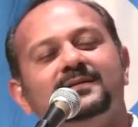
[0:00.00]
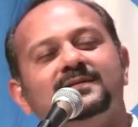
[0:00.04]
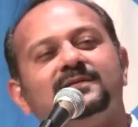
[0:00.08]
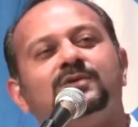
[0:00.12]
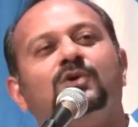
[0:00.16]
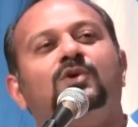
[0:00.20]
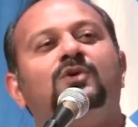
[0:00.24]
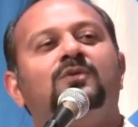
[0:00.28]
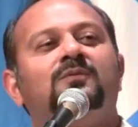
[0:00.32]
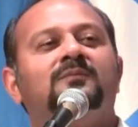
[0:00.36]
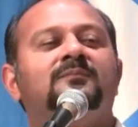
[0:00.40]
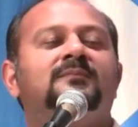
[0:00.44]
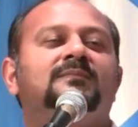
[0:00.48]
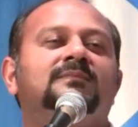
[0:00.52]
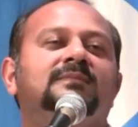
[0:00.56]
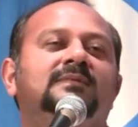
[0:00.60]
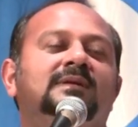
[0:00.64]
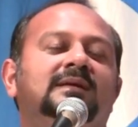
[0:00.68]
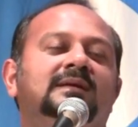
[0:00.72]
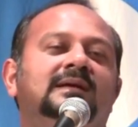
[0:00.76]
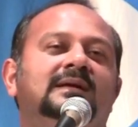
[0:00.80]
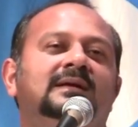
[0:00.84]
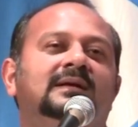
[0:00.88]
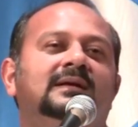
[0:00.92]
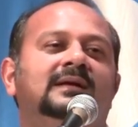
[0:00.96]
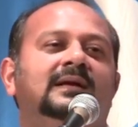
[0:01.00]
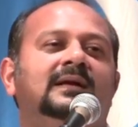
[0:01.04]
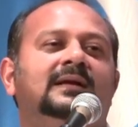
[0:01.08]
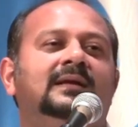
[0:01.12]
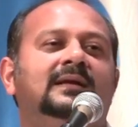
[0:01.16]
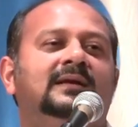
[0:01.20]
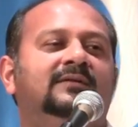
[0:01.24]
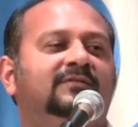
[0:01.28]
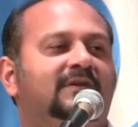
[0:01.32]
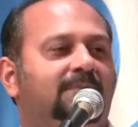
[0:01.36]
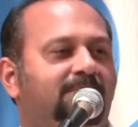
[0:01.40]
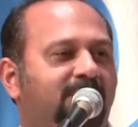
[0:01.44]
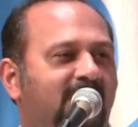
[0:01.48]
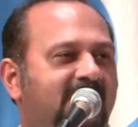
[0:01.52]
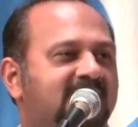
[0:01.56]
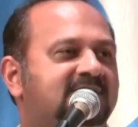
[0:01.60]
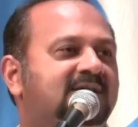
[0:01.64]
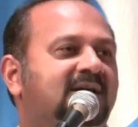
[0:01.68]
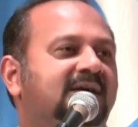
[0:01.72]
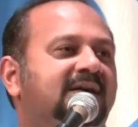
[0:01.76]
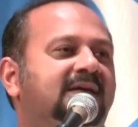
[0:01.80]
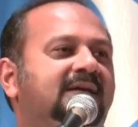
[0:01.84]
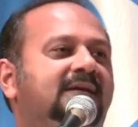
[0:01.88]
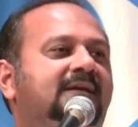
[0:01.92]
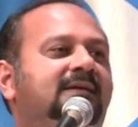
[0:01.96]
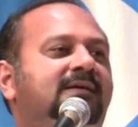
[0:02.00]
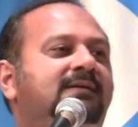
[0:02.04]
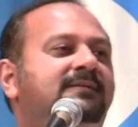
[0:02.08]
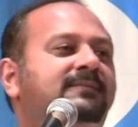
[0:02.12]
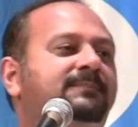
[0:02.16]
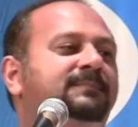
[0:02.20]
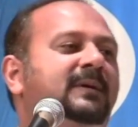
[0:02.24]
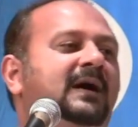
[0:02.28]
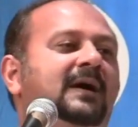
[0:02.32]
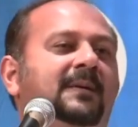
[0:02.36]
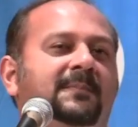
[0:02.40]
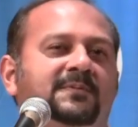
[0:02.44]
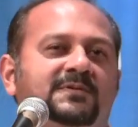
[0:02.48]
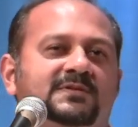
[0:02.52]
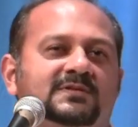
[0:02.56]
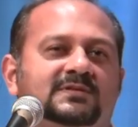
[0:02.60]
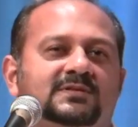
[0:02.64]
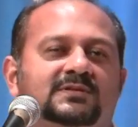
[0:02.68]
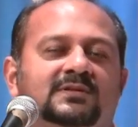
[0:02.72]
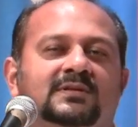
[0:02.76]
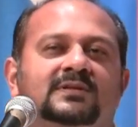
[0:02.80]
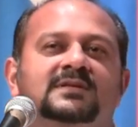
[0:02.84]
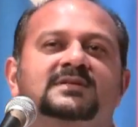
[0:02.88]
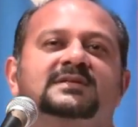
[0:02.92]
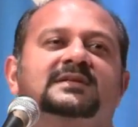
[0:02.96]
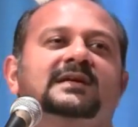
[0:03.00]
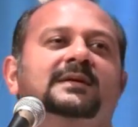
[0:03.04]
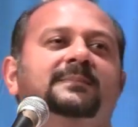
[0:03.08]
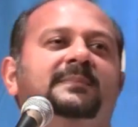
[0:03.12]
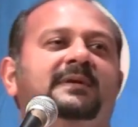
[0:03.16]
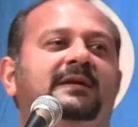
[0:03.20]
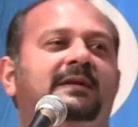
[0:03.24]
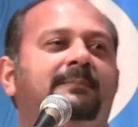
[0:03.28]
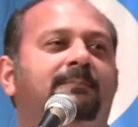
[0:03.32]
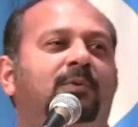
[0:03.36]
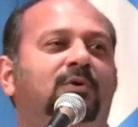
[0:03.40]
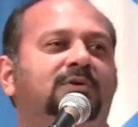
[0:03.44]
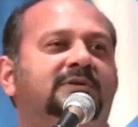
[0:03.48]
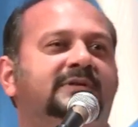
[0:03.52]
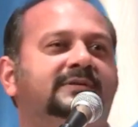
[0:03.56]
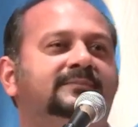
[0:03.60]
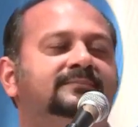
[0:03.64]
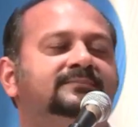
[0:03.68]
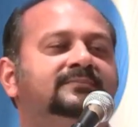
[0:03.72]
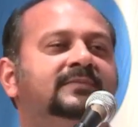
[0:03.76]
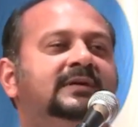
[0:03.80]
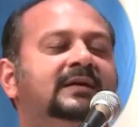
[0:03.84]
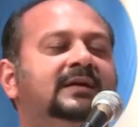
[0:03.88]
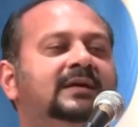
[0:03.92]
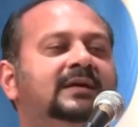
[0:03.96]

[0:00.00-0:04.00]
So, if the press are here, perhaps this can be reported.